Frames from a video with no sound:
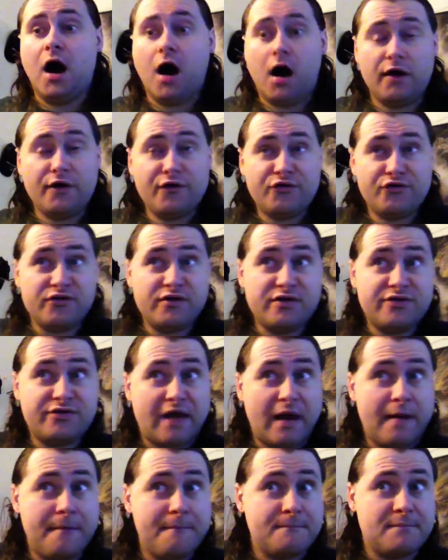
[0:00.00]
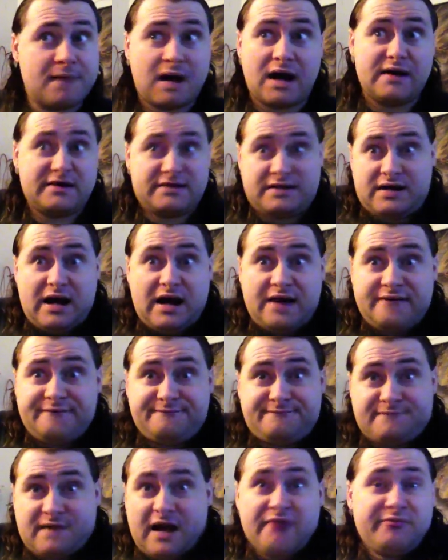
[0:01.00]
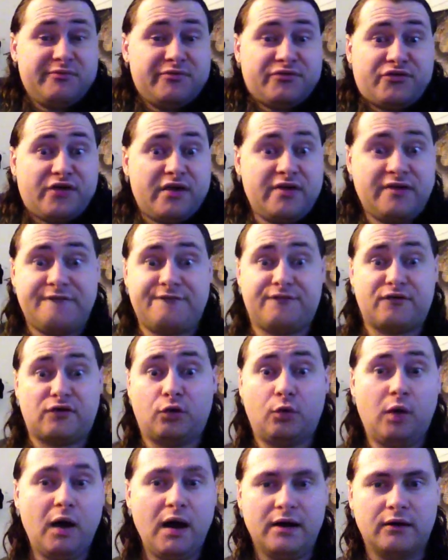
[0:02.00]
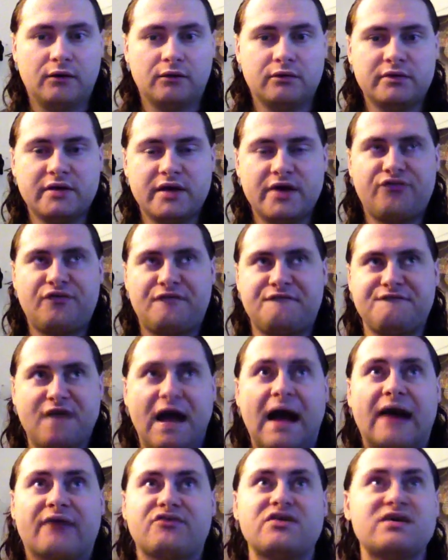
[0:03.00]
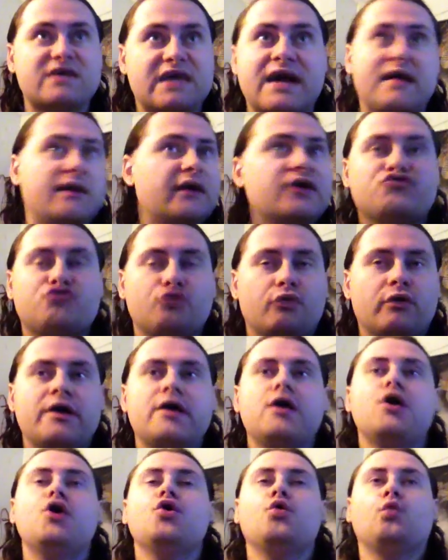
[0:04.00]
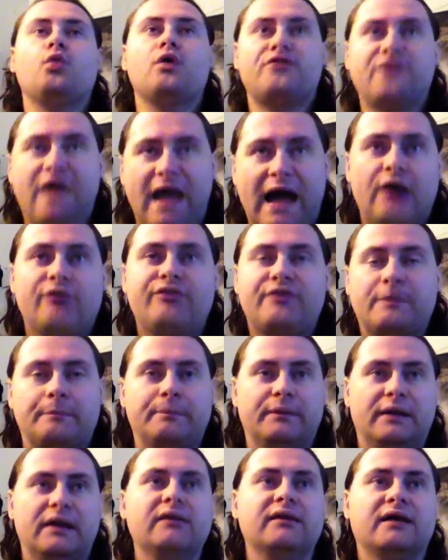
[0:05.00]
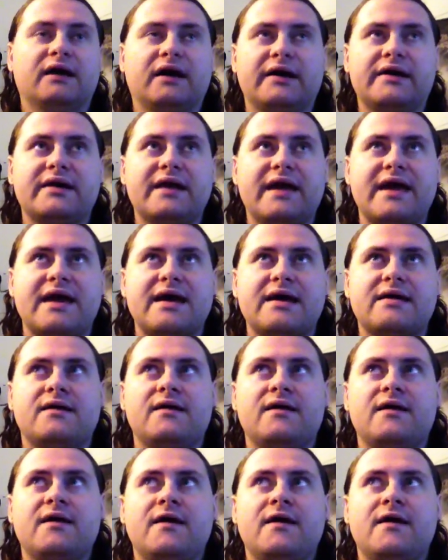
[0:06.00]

honestly, that I I I've been saying that for a while. It's a fact. He cannot do it without the bloodline, and